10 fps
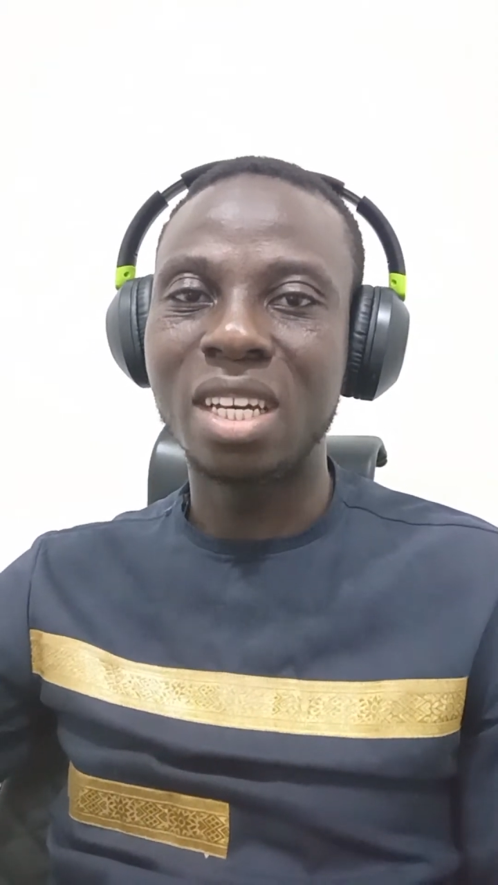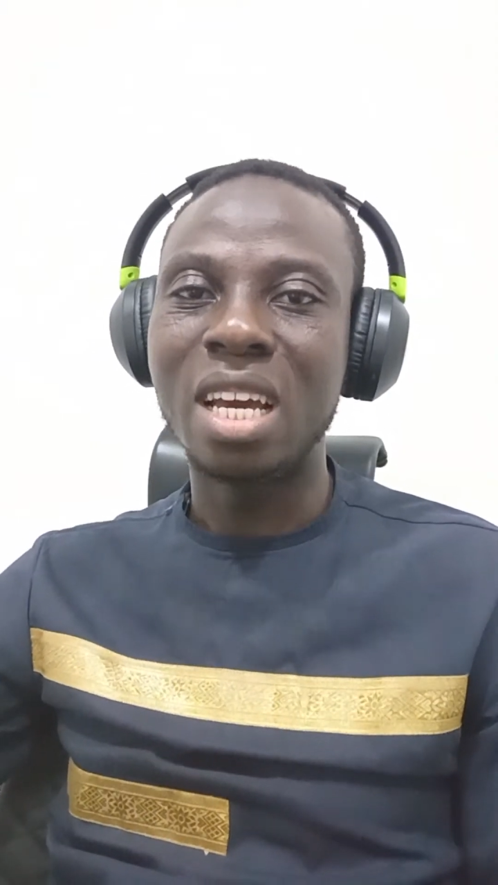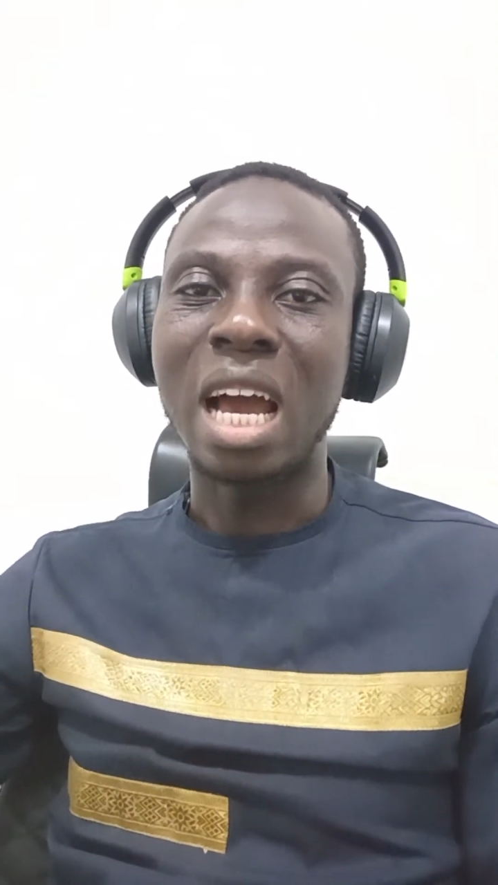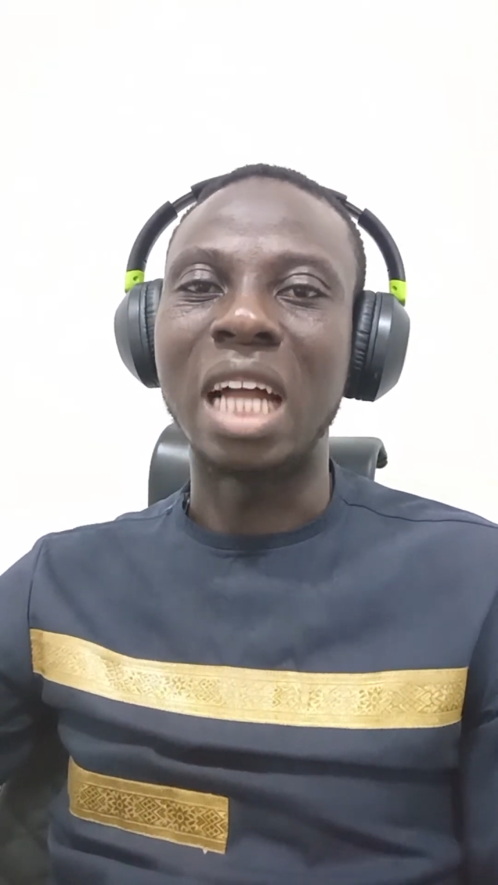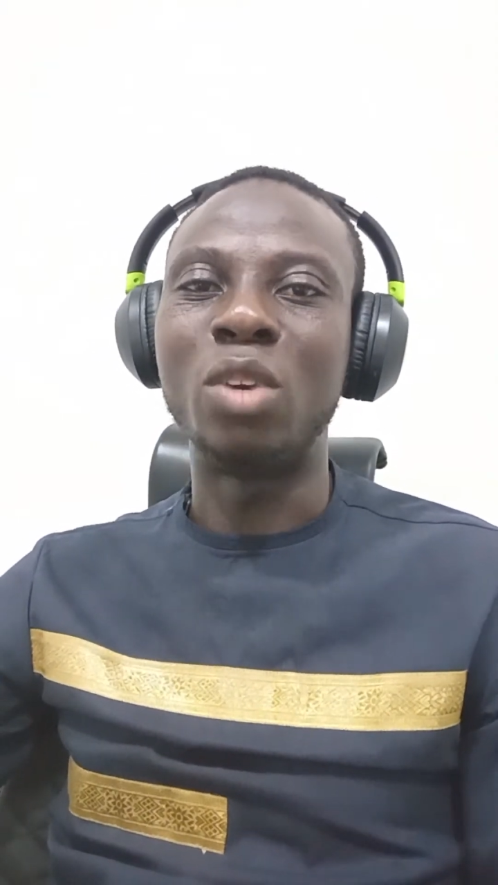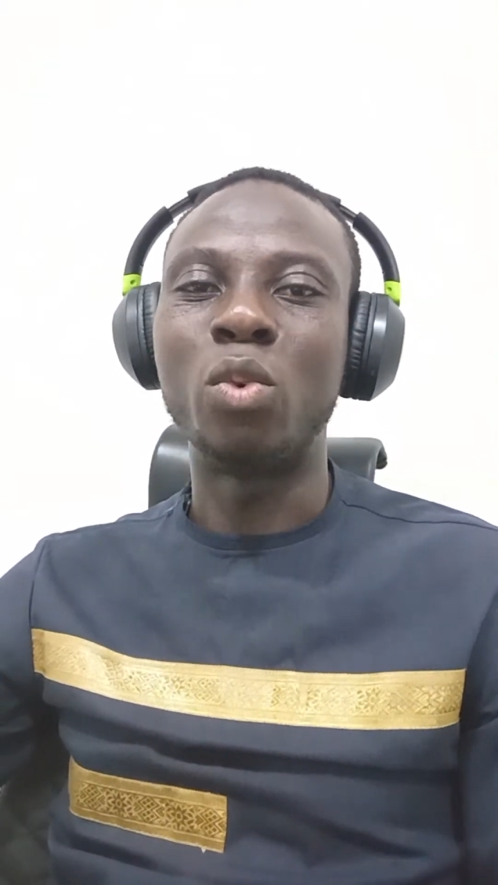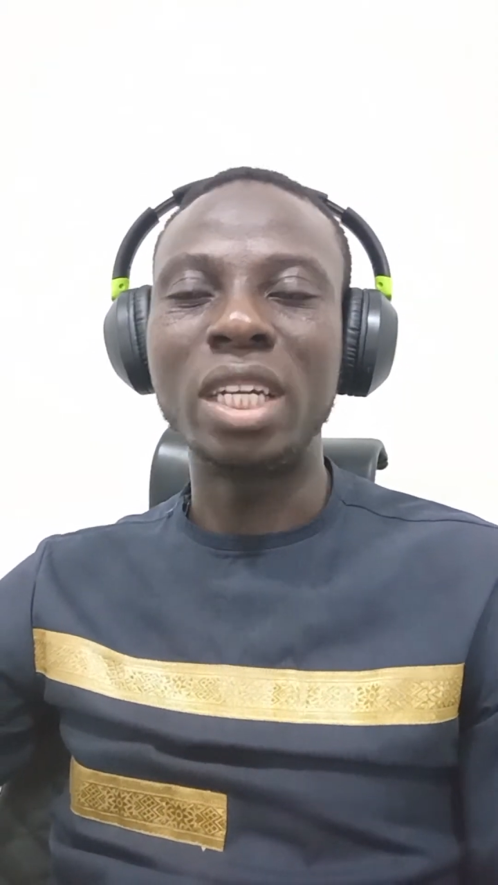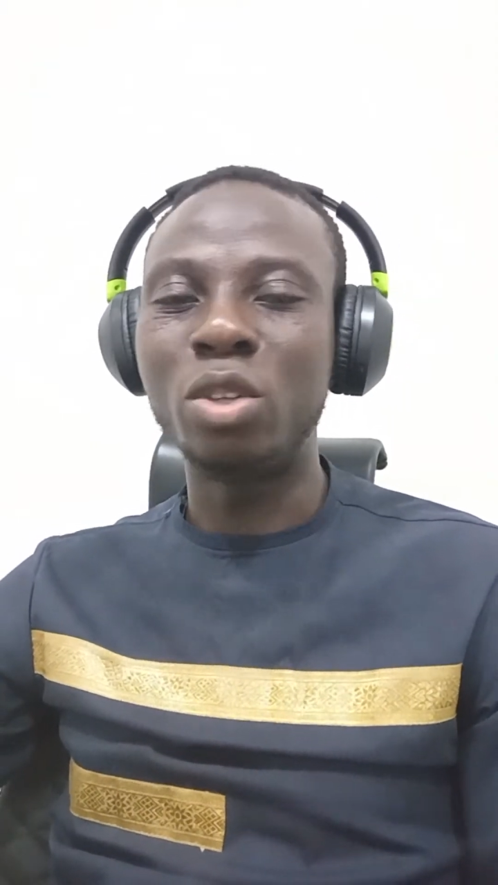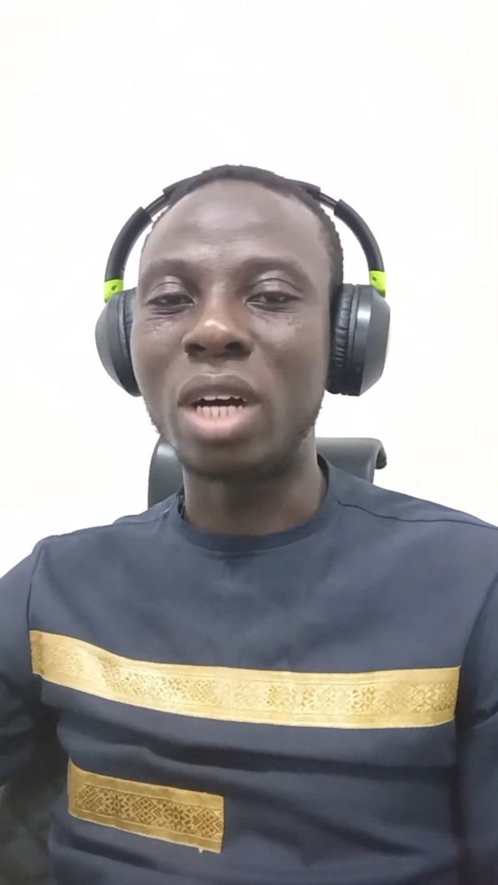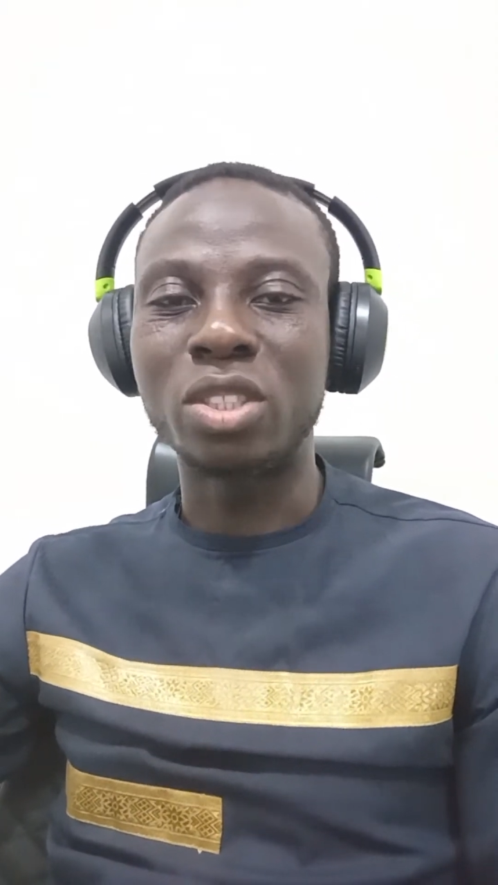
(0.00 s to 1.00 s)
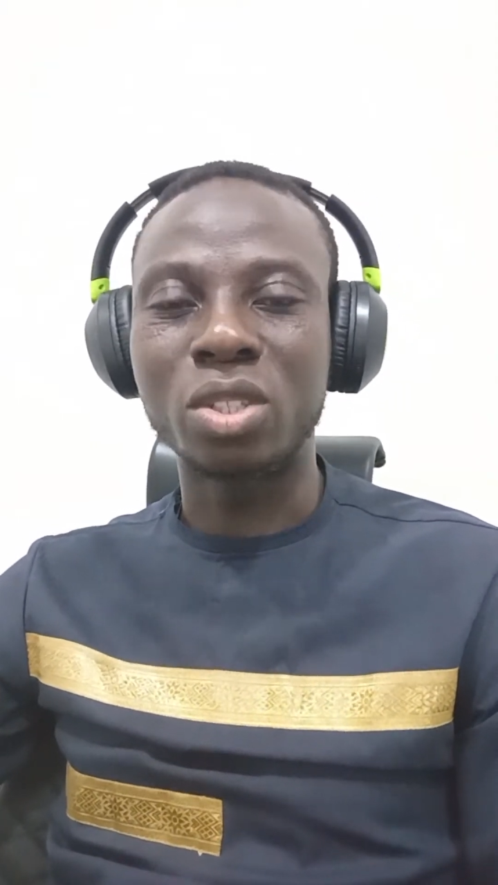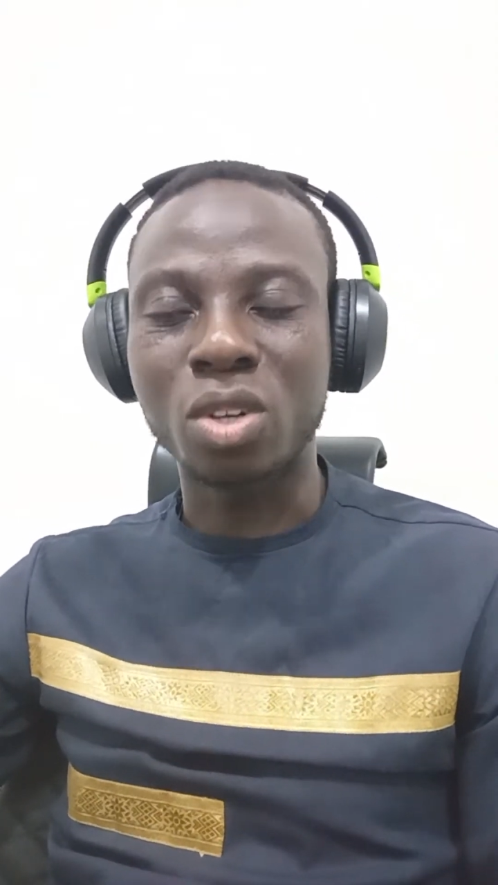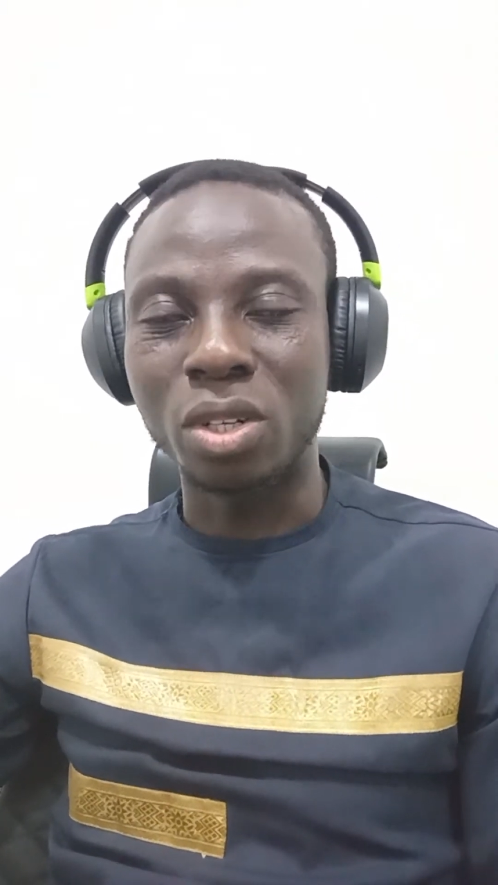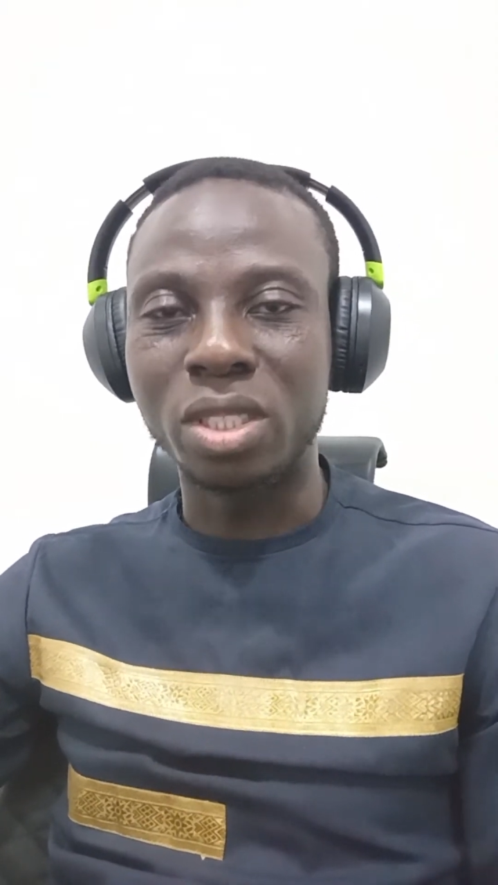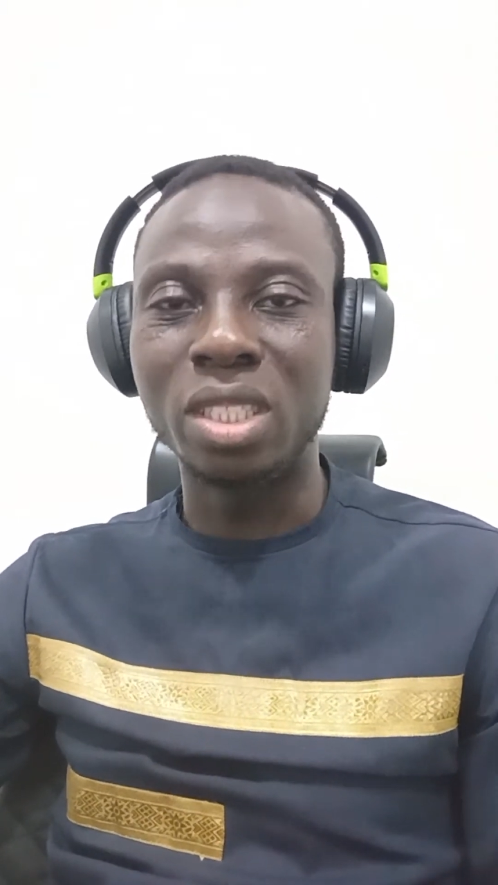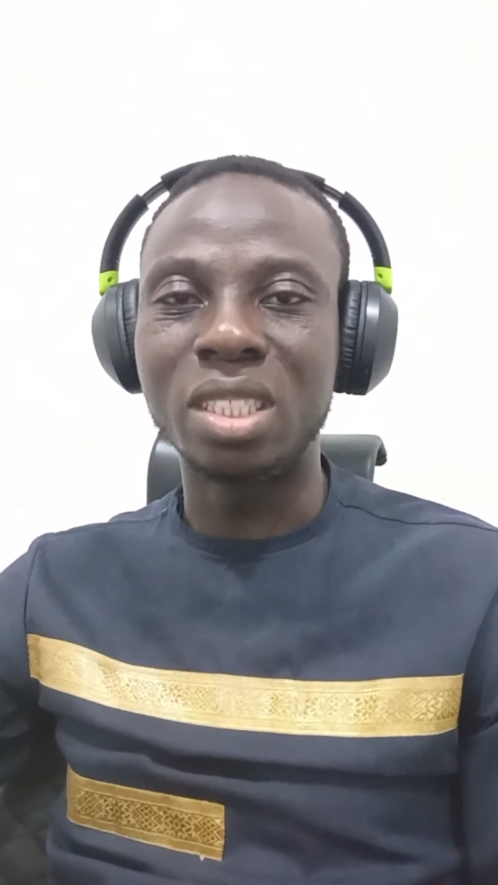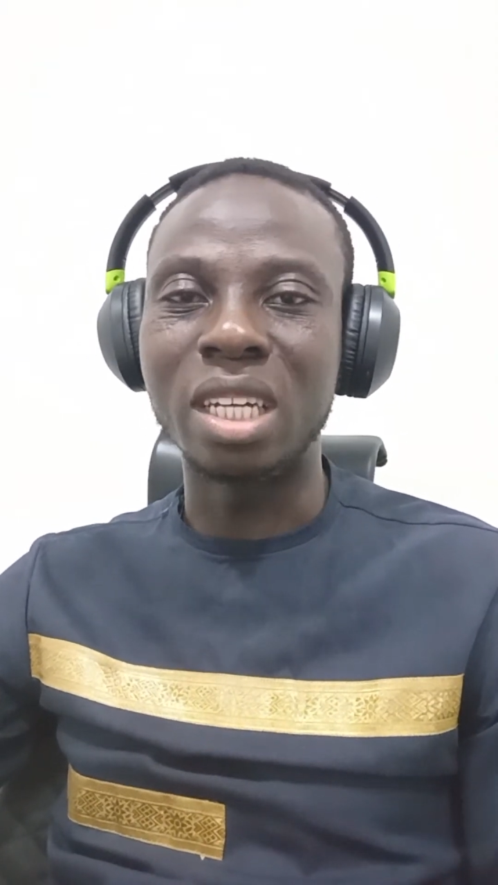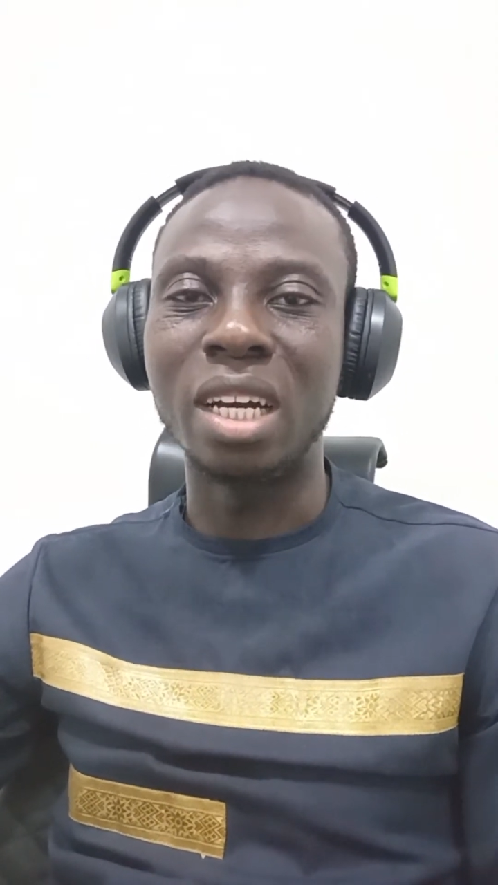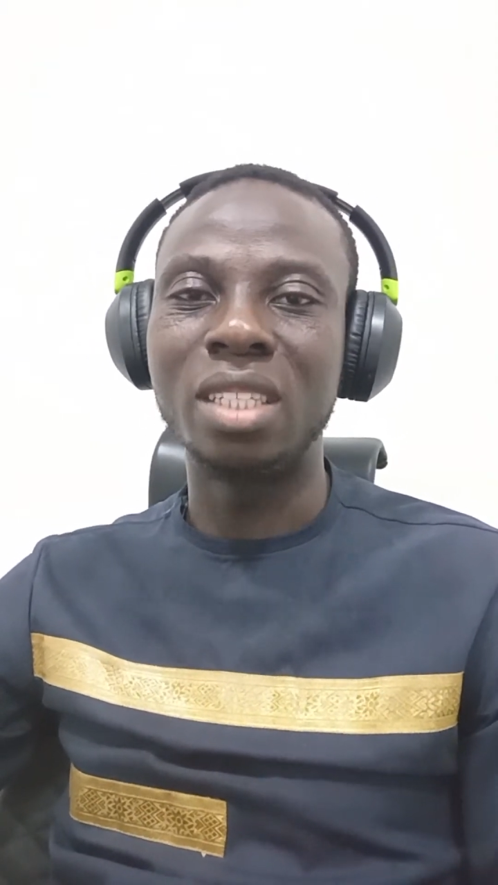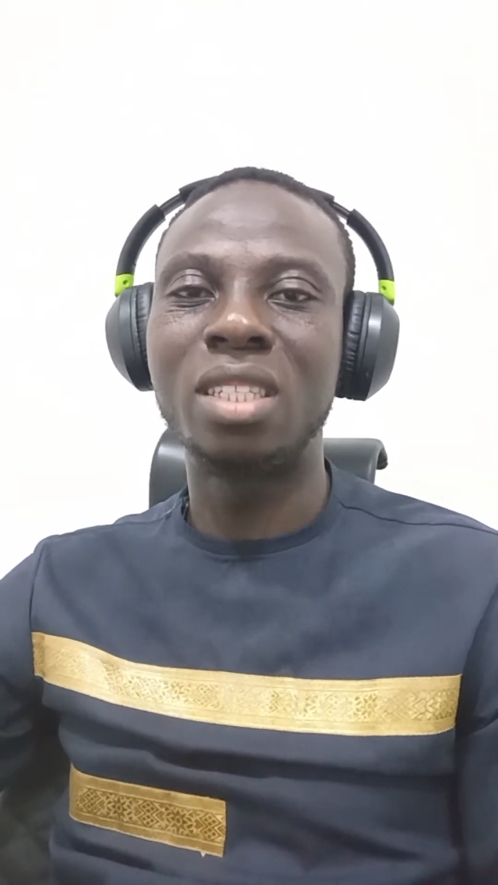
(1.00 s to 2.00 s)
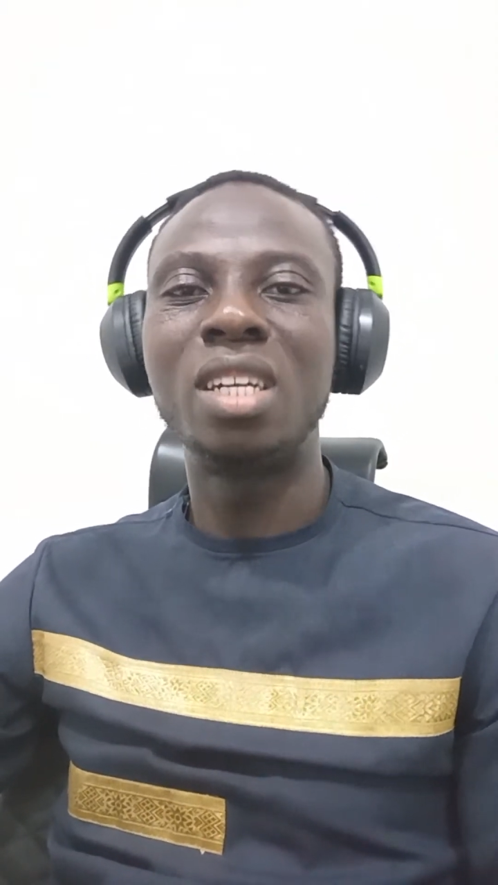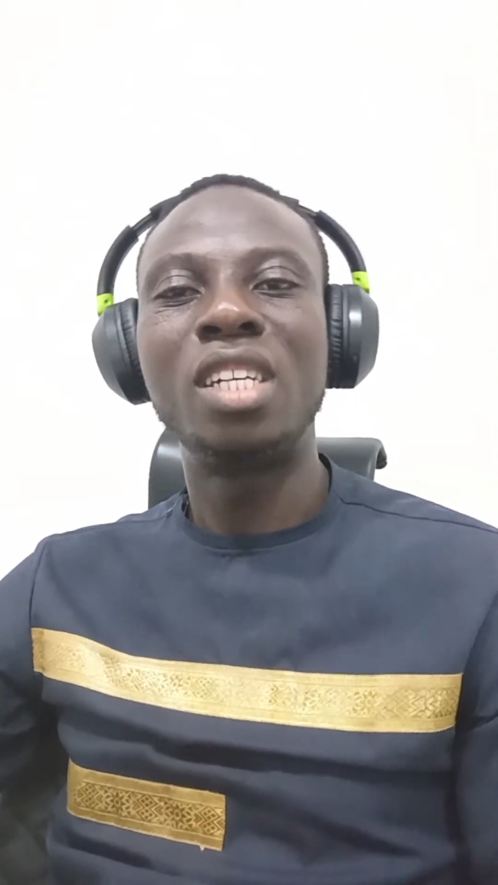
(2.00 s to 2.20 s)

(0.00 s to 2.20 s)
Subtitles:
And when you are consistent,